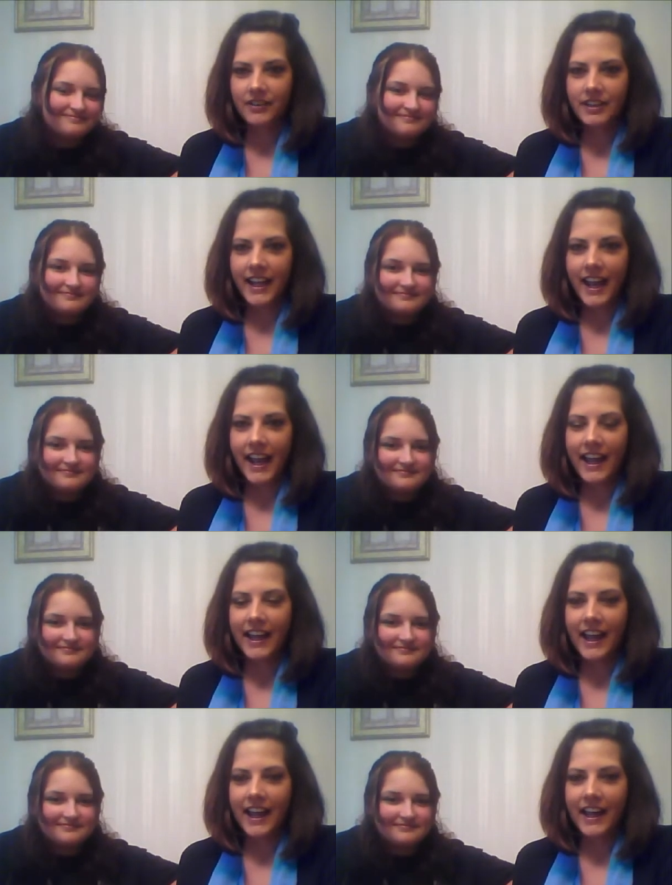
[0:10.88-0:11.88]

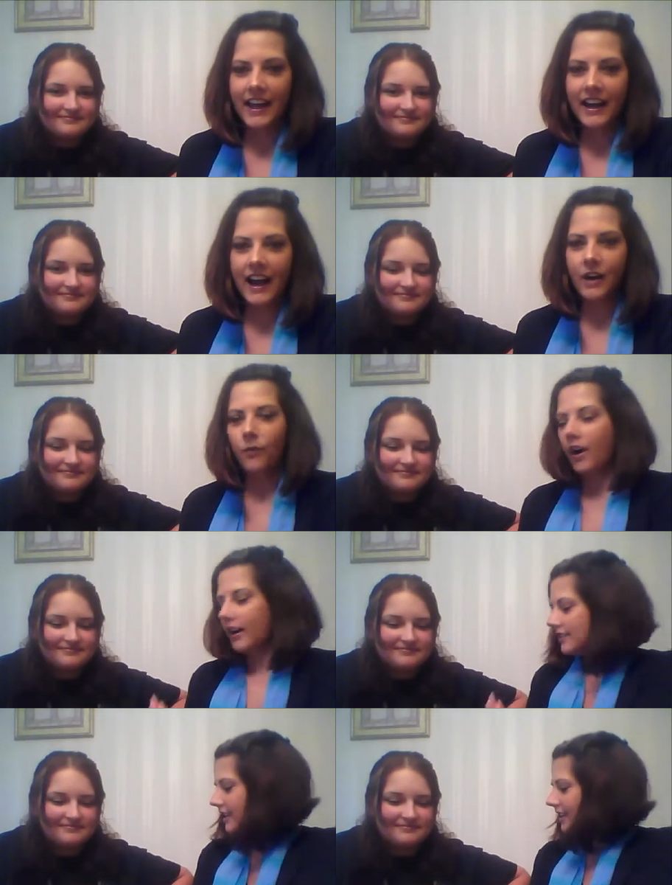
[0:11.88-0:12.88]
Speaker 1: today and I
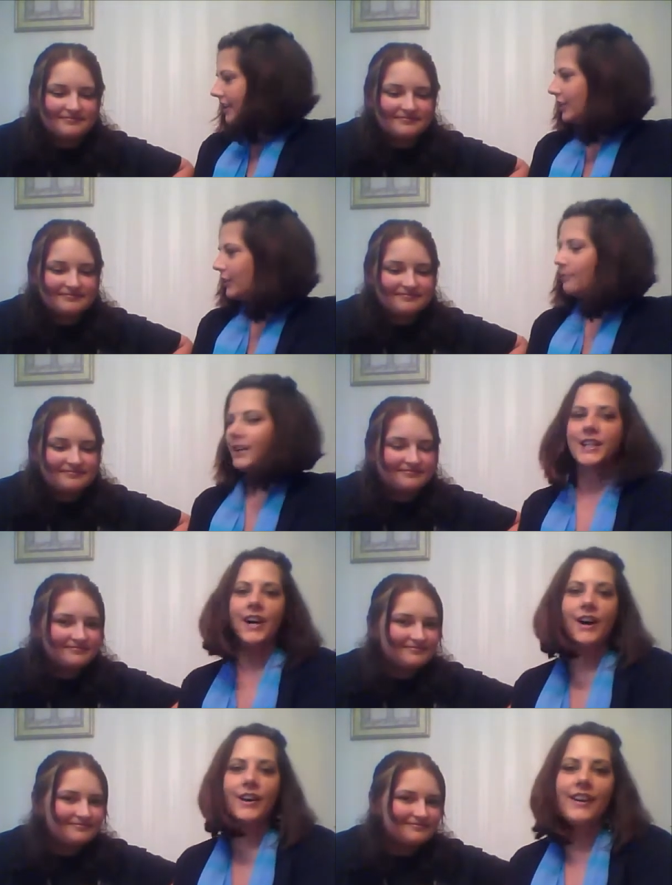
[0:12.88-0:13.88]
wanted to include my
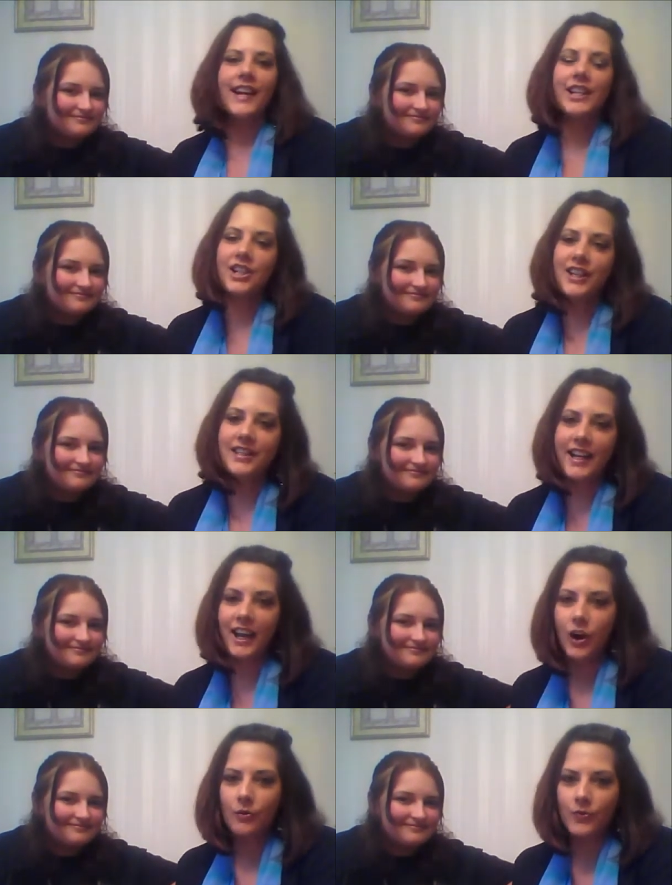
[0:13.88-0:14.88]
daughter in it. She just
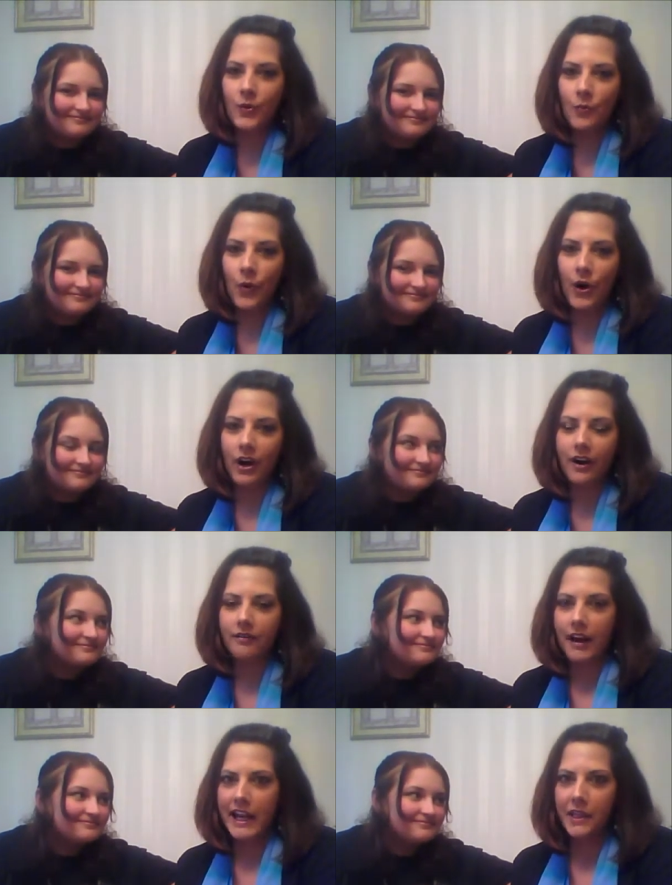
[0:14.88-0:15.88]
got home from
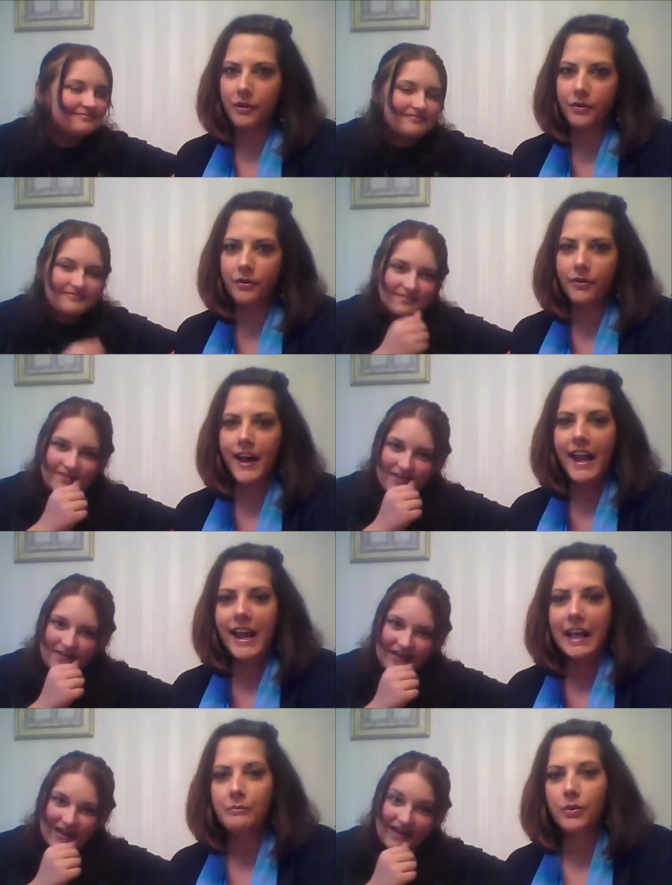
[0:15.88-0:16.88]
work, riding through the
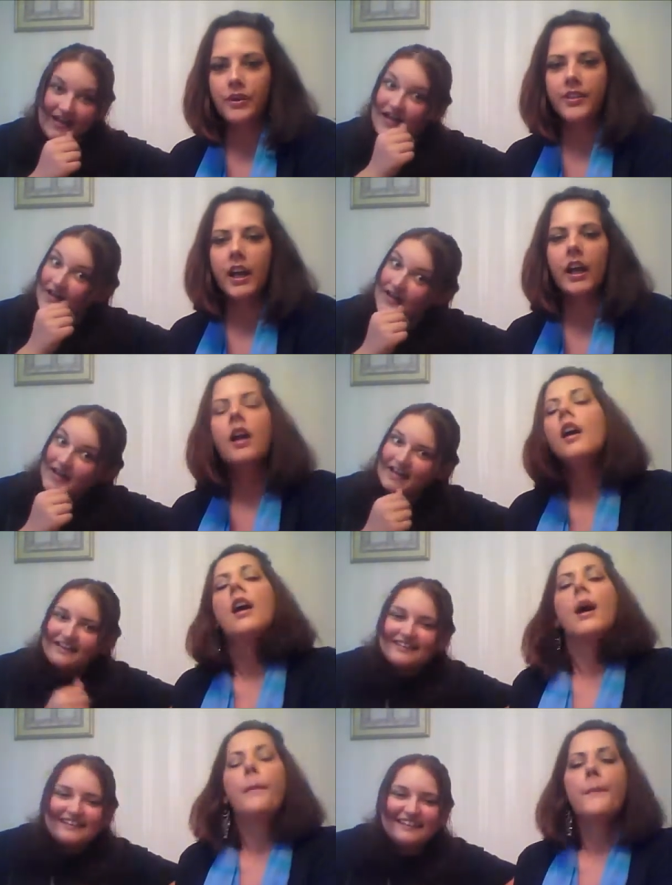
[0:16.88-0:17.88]
rain, poor thing.
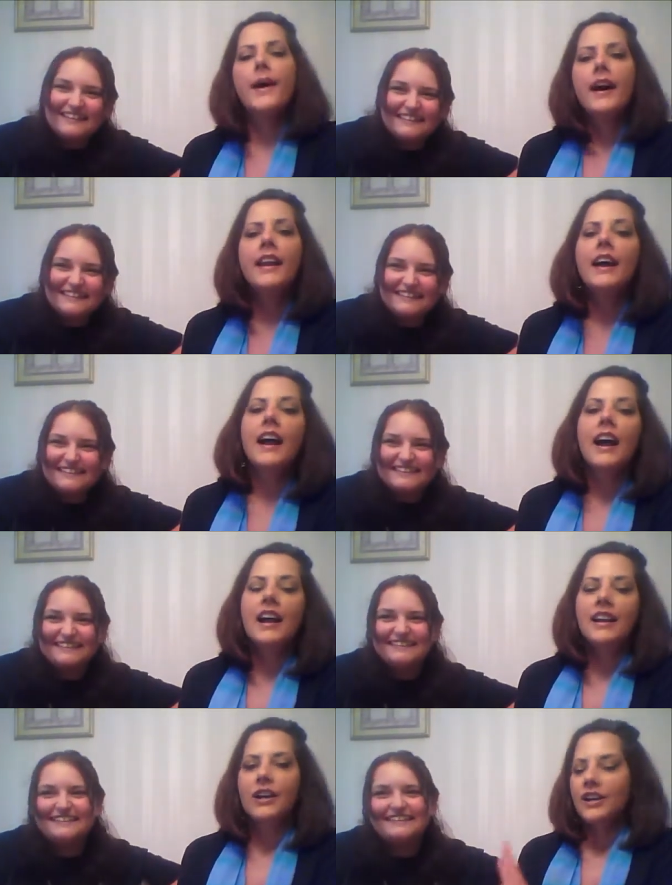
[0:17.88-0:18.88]
But
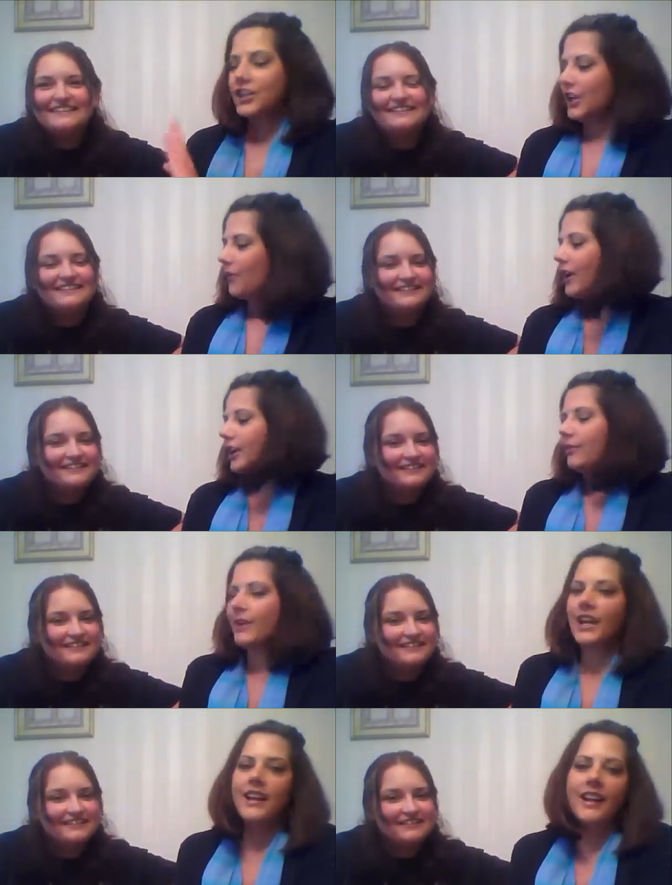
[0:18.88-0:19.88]
she wanted to
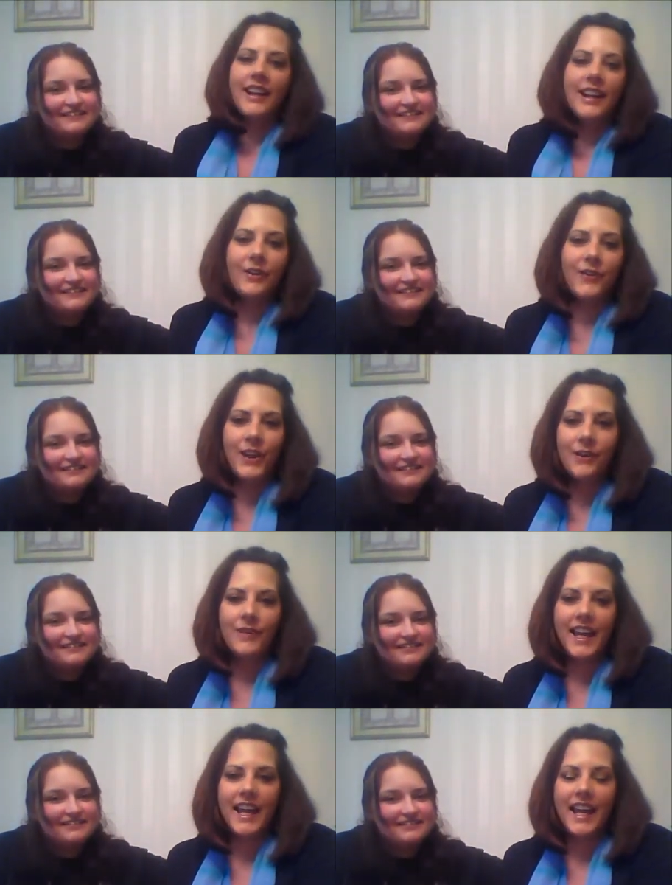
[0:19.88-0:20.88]
be in it with
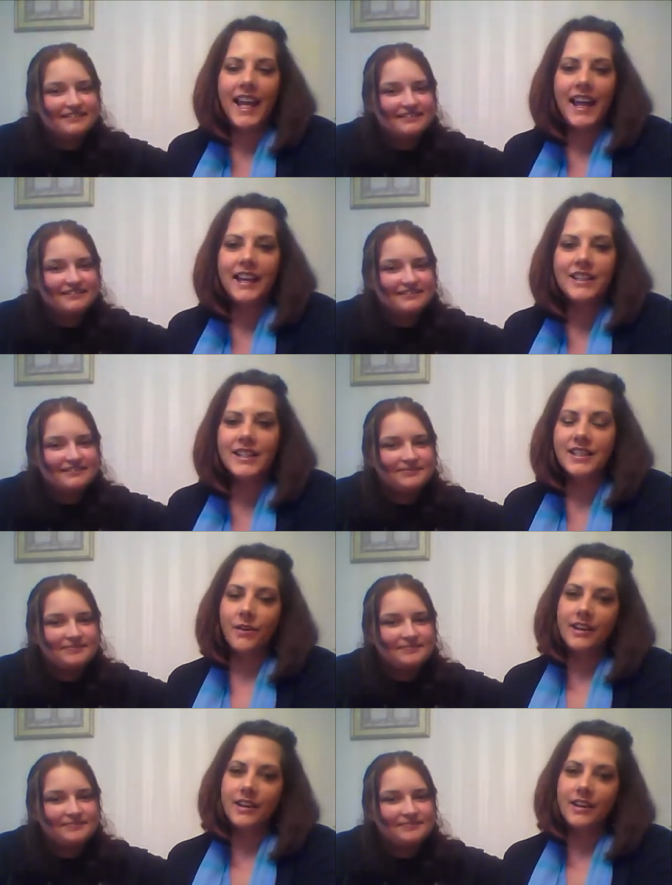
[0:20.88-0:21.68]
me and she's so